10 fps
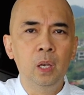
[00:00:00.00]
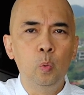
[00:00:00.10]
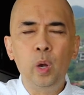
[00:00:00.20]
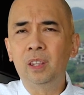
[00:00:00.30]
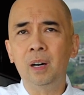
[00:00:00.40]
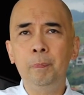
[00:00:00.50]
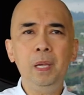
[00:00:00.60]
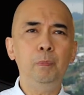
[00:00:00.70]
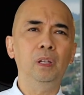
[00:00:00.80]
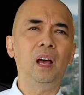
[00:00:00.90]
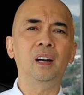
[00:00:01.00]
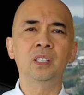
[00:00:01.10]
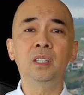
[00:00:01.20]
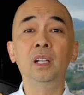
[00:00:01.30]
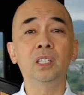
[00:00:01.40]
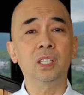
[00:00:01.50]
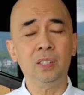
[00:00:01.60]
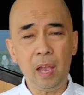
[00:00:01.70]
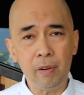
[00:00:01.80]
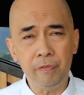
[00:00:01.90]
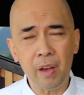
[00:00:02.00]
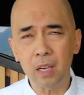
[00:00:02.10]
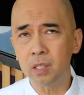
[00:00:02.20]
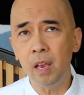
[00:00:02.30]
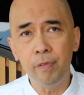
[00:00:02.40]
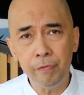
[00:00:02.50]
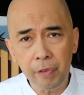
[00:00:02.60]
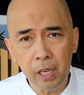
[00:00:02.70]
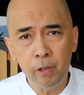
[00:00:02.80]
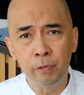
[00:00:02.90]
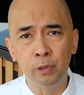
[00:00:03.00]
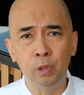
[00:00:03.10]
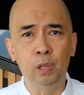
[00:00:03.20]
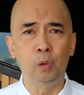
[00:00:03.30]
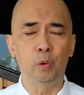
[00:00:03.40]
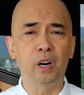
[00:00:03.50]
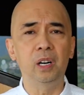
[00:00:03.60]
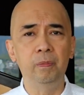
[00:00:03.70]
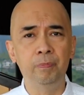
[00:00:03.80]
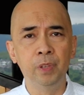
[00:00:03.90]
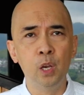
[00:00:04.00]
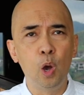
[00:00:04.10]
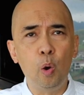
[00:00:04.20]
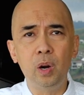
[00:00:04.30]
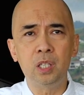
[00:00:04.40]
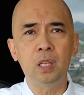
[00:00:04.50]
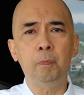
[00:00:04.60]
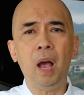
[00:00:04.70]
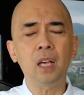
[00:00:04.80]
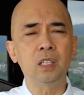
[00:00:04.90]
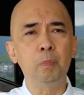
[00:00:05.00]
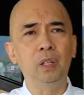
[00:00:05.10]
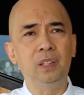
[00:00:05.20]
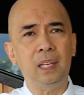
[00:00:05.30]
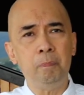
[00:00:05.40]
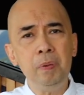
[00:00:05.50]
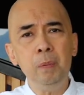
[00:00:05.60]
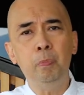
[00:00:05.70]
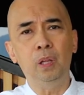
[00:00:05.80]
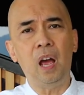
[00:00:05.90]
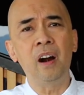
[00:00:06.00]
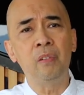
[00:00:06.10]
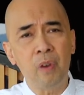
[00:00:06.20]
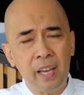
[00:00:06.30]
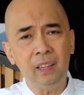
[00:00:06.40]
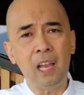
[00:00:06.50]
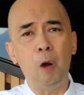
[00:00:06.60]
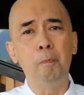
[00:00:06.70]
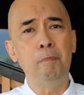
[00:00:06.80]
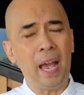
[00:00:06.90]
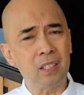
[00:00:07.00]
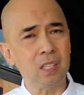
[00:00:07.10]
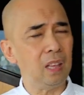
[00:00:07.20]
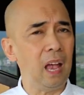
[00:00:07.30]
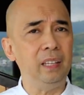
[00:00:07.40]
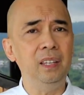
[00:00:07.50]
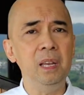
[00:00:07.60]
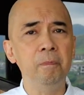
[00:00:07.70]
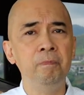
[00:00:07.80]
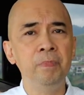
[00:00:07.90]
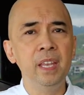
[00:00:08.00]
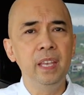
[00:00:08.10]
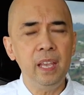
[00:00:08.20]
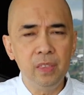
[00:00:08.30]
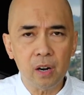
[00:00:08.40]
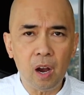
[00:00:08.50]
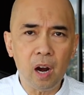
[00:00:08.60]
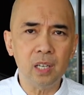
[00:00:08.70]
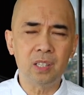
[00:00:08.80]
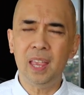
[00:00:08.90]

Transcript: whether people are still steadfast and faithful to the Lord, or is it possible that people are right now backsliding in their hearts?